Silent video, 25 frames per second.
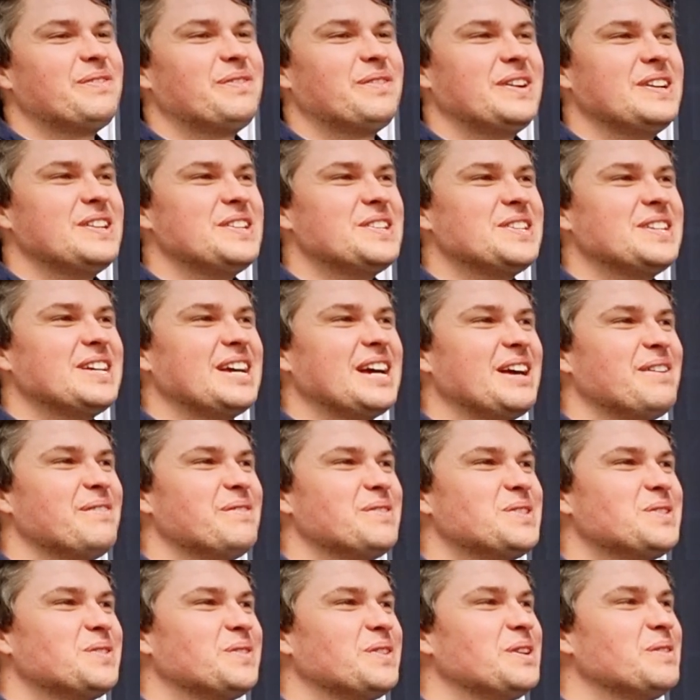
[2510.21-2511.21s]

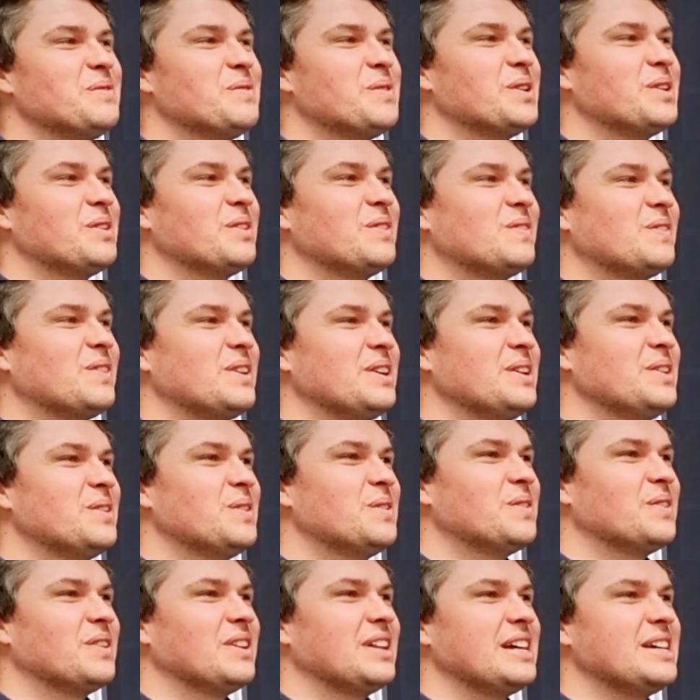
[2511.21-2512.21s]
differentiate between what a
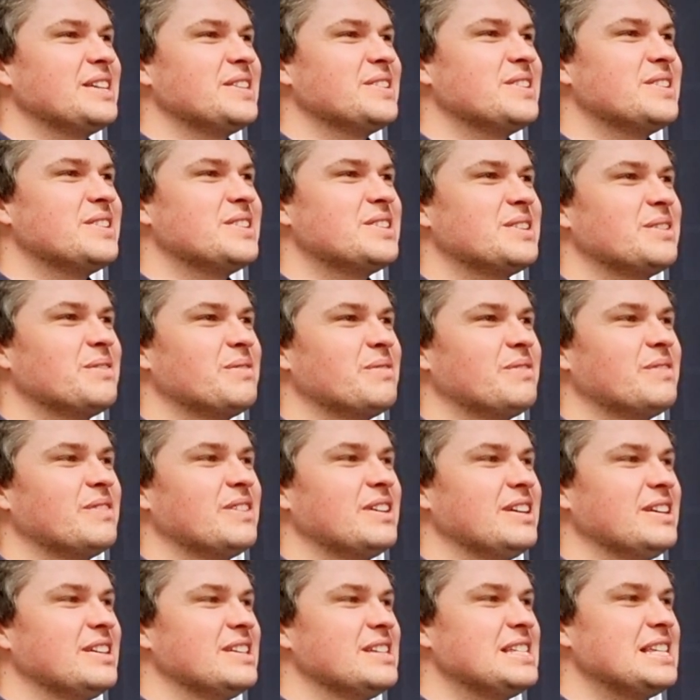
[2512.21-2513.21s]
real relationship
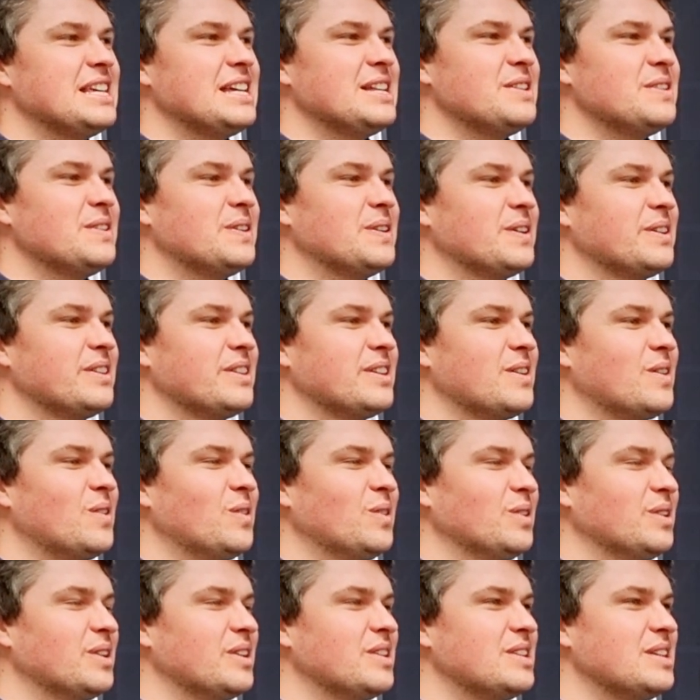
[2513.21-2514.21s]
is, and you've got a
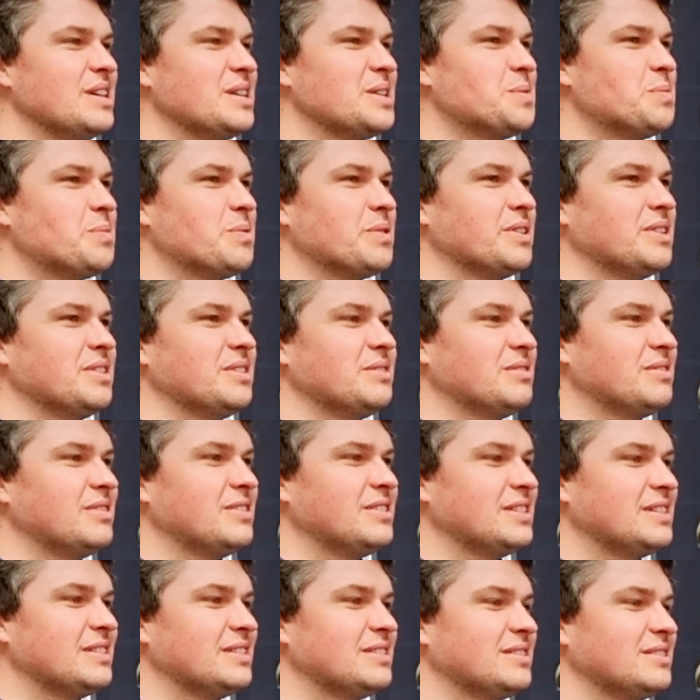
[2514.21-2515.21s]
whole lot of desperate
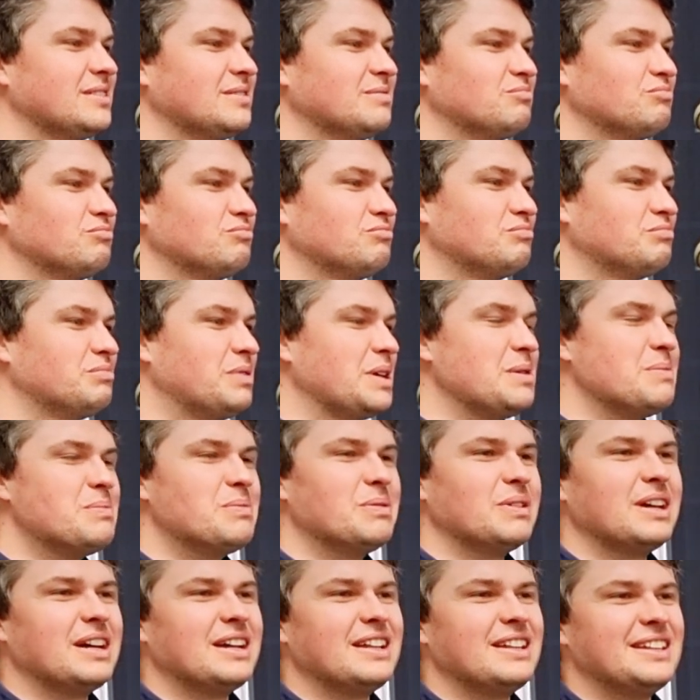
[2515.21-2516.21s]

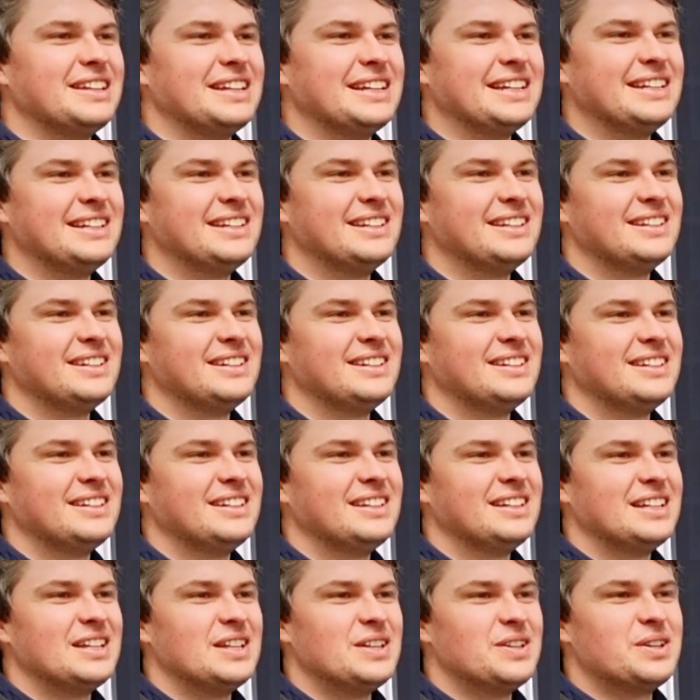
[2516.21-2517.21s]
people out there,
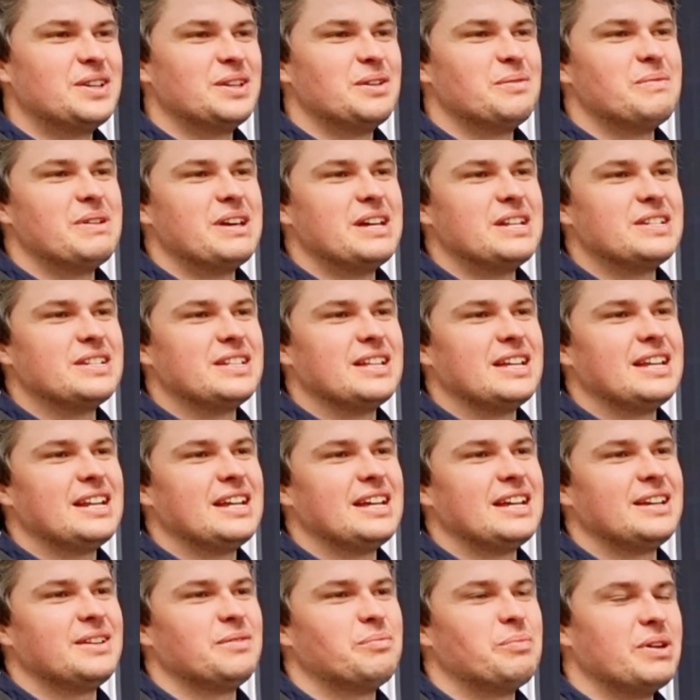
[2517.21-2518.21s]
you can imagine
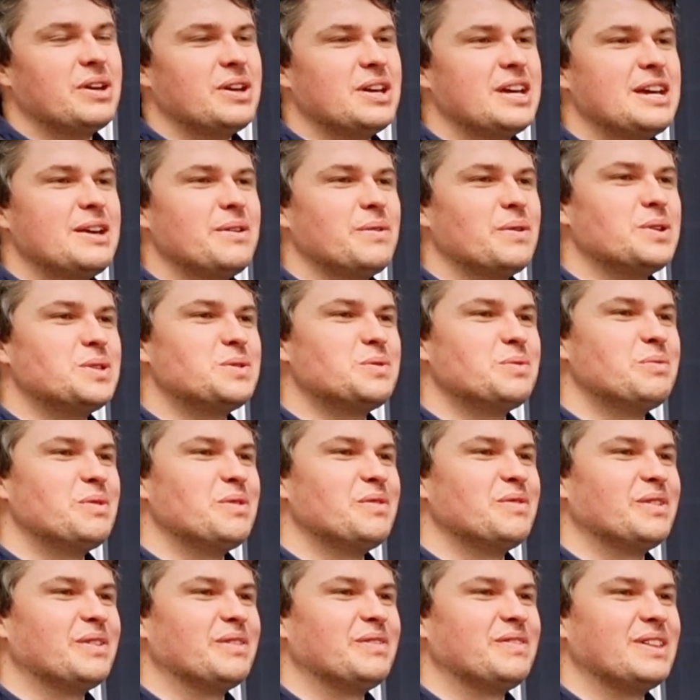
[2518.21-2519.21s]
that, eh? But anyways, we'll
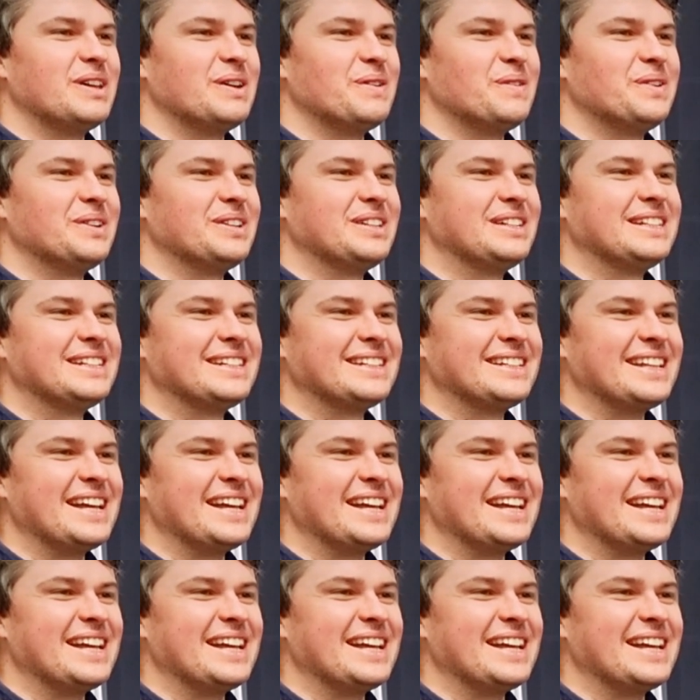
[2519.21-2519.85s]
move off that one.